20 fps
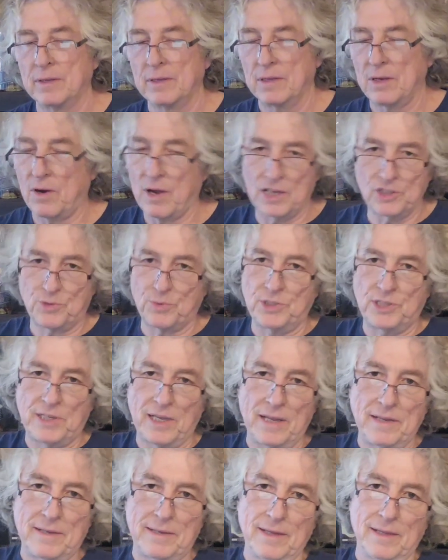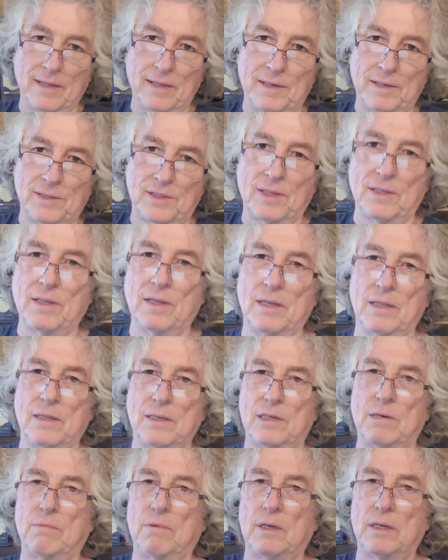As we said, Dylan is a
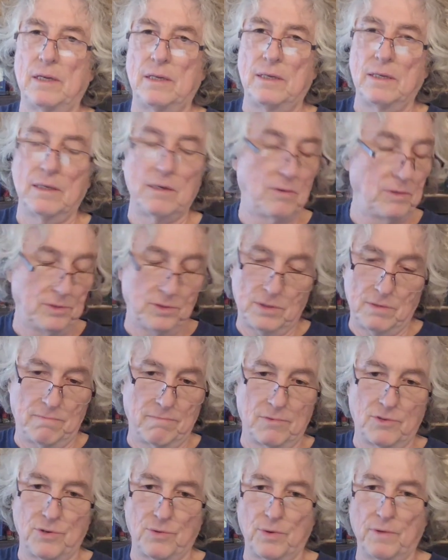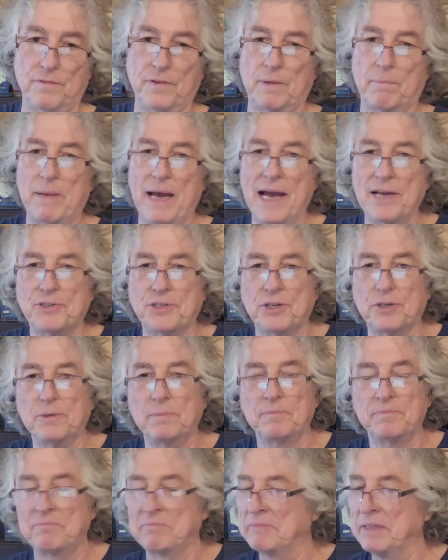little bit, terrific
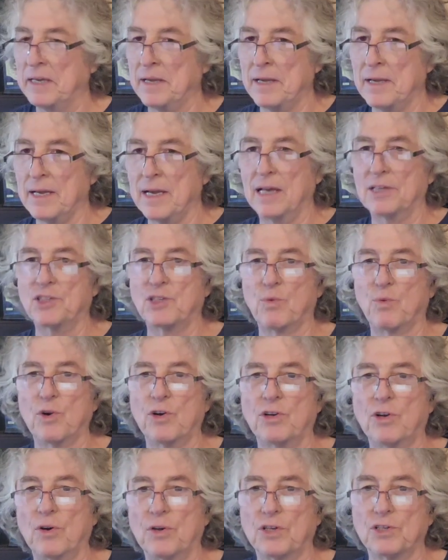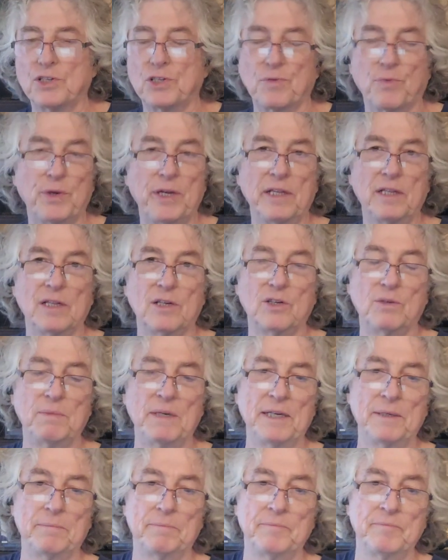passer. Has to work on his 3 a little
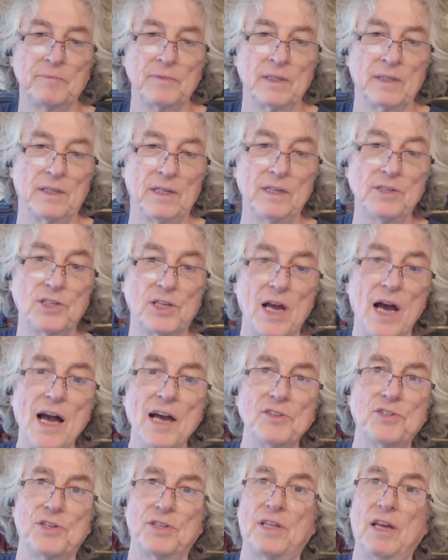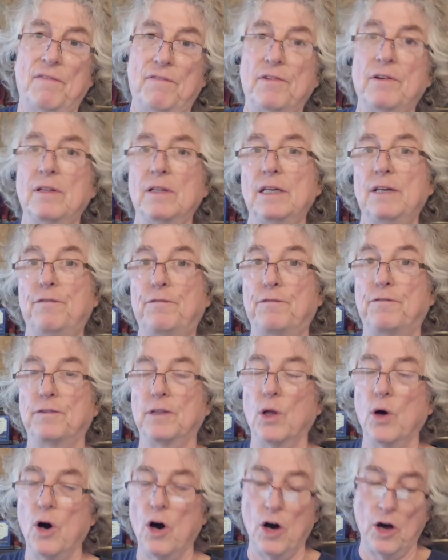bit. These guys are definitely
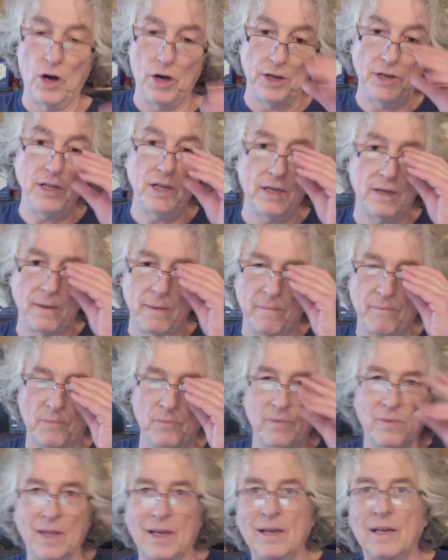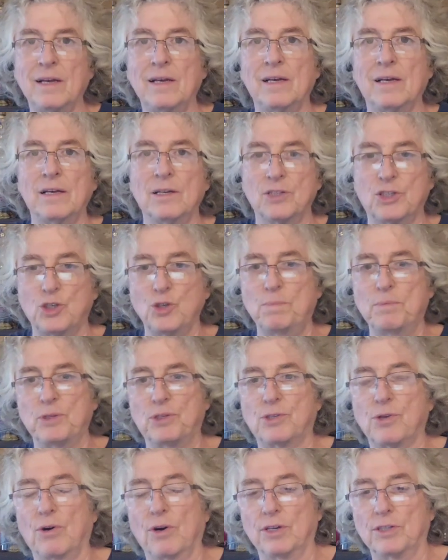flawed
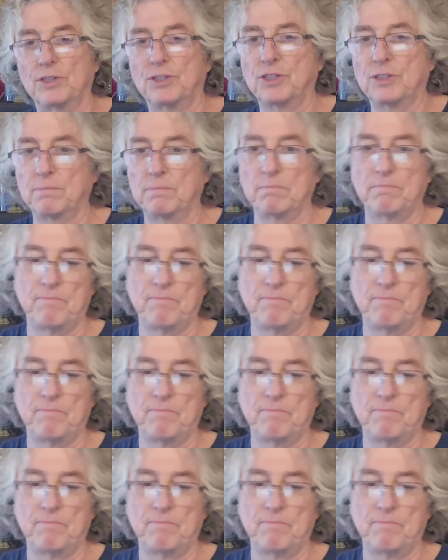superstars.